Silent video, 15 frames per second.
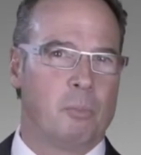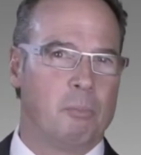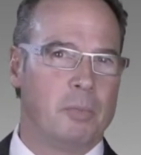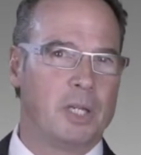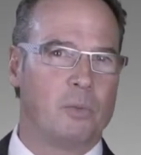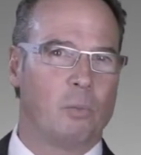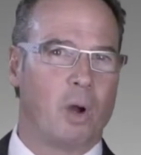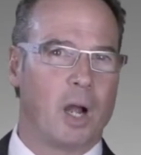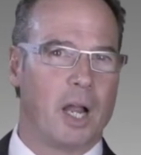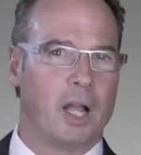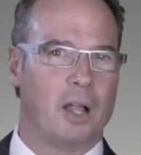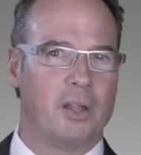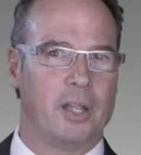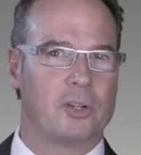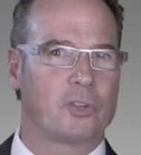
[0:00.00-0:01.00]

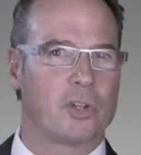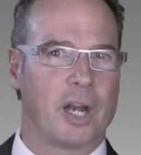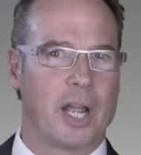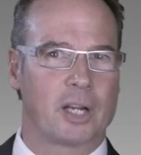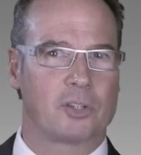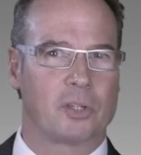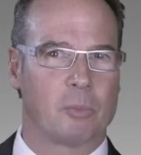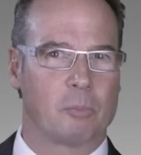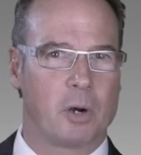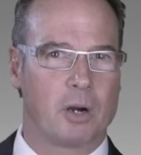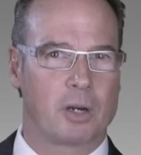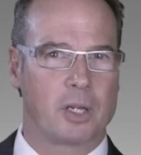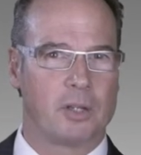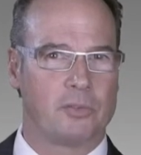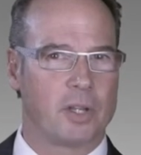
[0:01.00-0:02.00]
Meanwhile, international
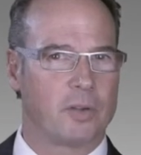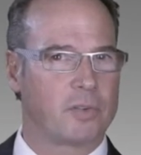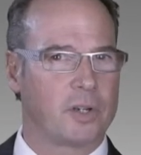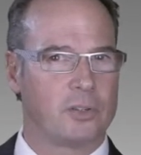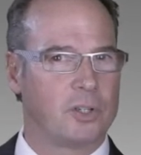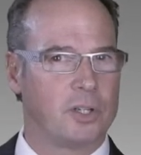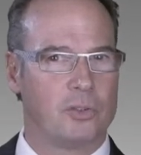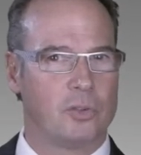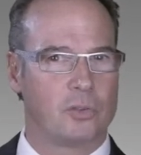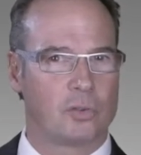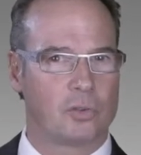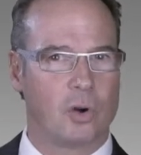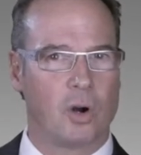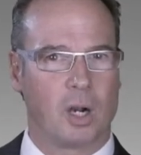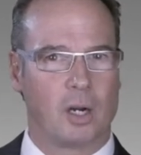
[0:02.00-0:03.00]
markets have continued
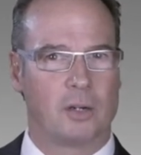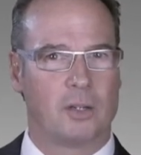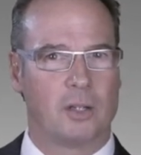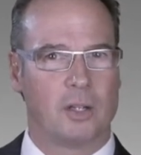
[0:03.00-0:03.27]
strong,